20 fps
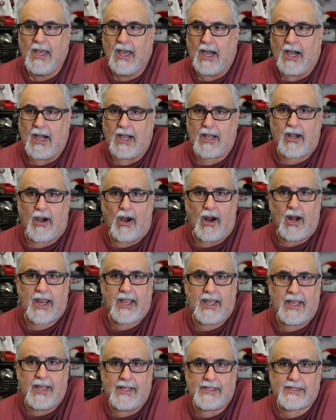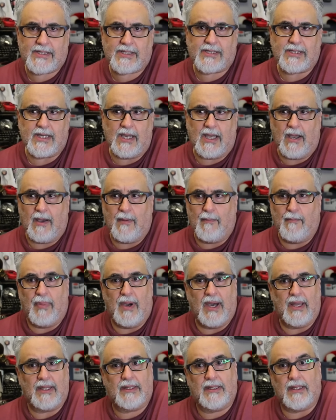uh, car kits, uh,
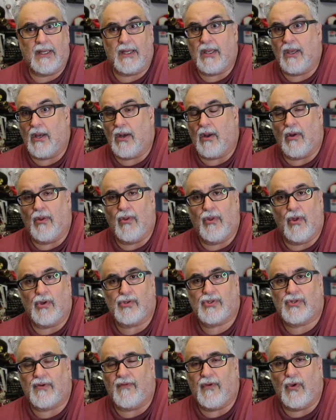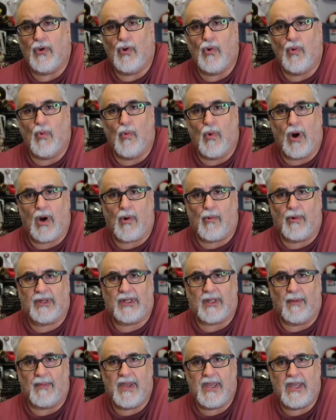but you know, those of you who work
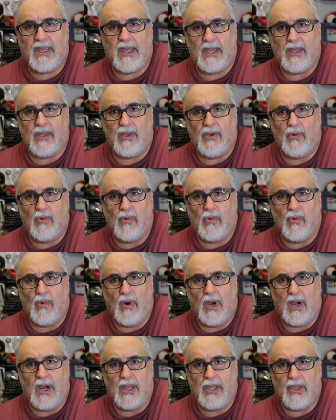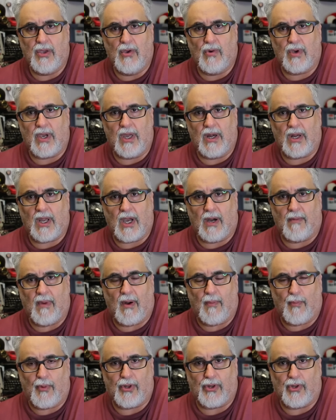with Tamiya, you you can
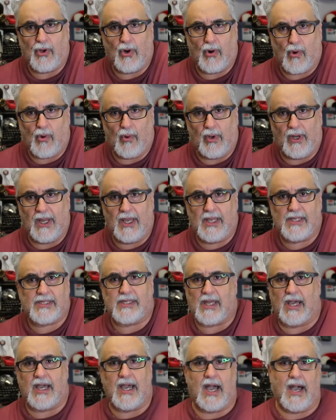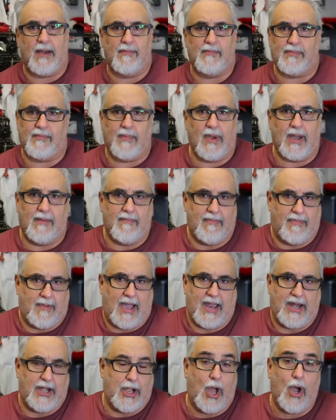come up with your own list. I,
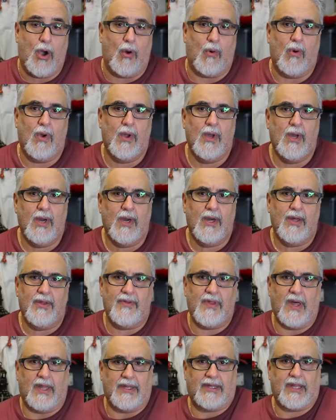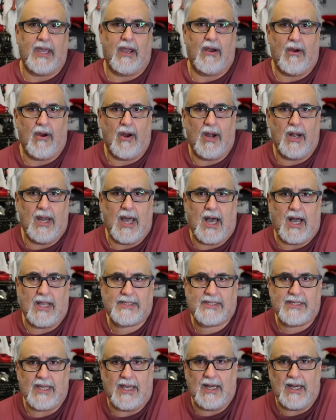I, I know that there are
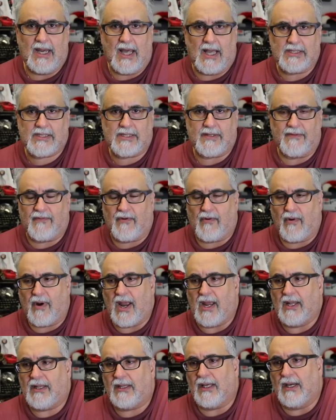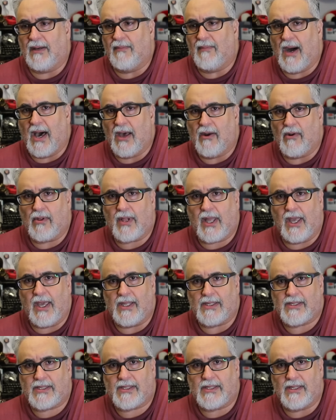lots and lots of great model
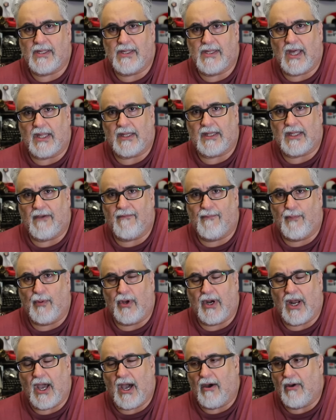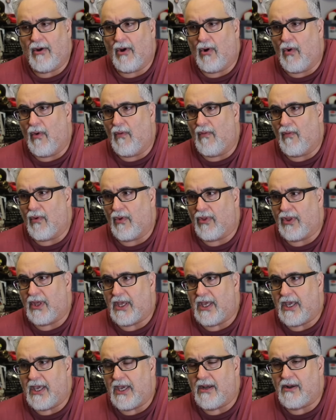kits that they've put out over
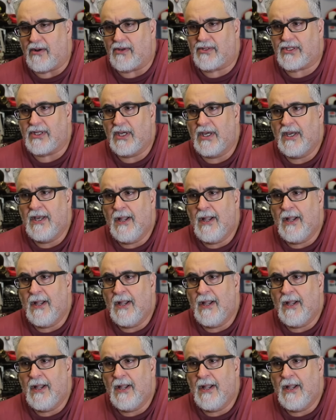the years.